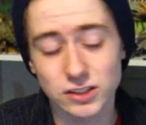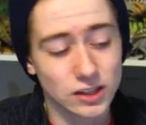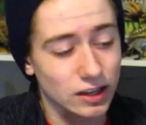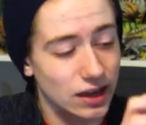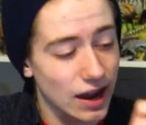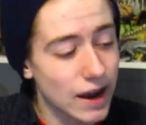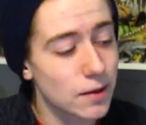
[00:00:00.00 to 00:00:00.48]
The
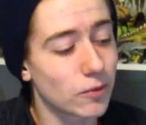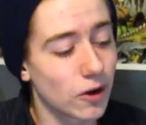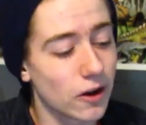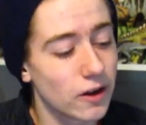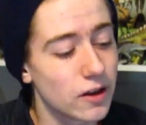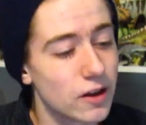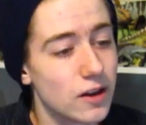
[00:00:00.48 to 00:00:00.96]

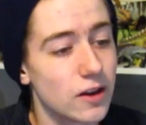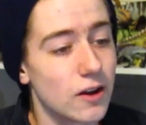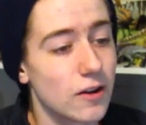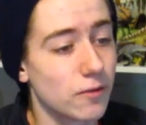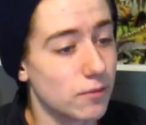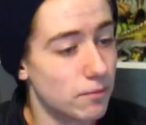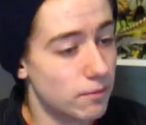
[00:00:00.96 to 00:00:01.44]
camera,
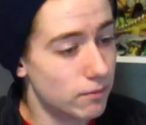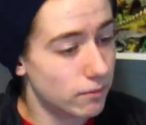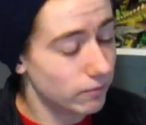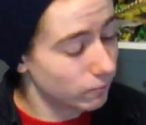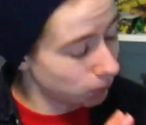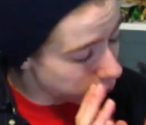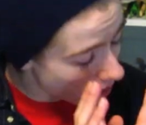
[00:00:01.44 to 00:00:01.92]

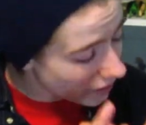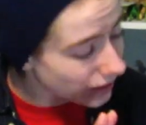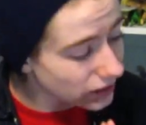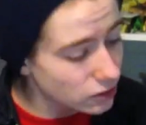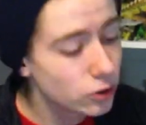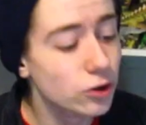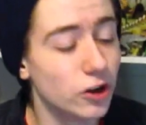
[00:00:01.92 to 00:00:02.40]
when I
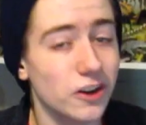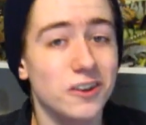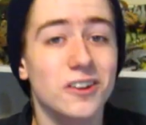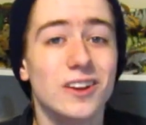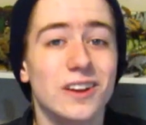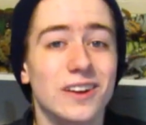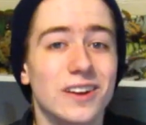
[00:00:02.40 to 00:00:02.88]
could,